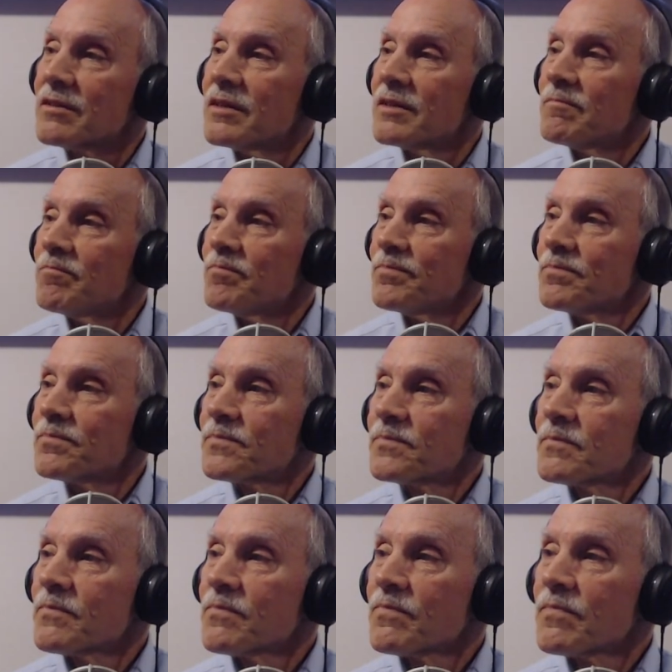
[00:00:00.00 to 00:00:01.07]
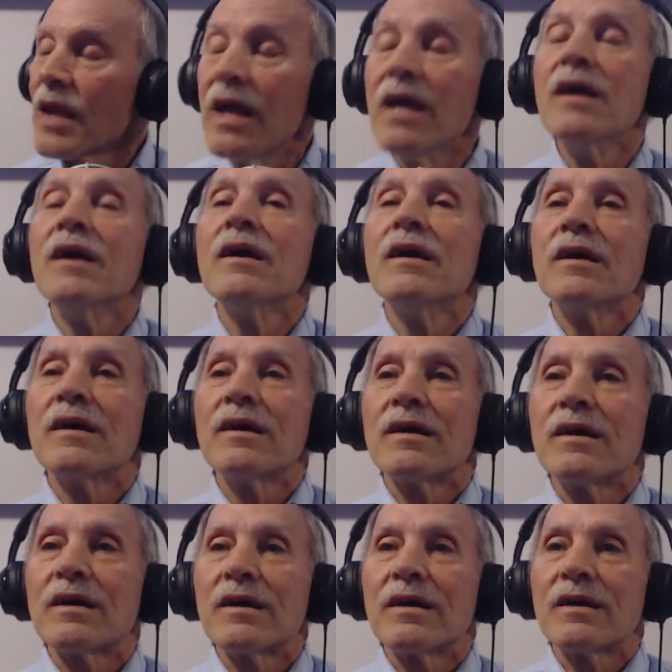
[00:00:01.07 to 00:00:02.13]
start on the 20th, and how much does it cost to
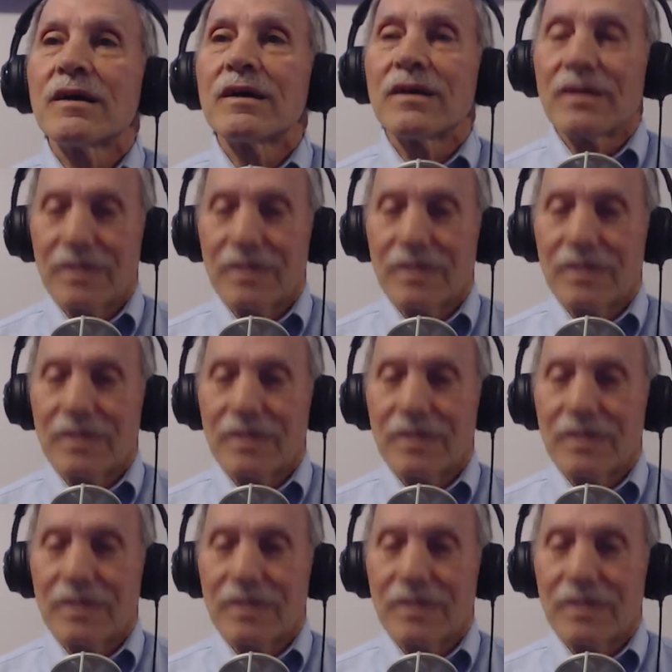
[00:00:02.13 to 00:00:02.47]
go?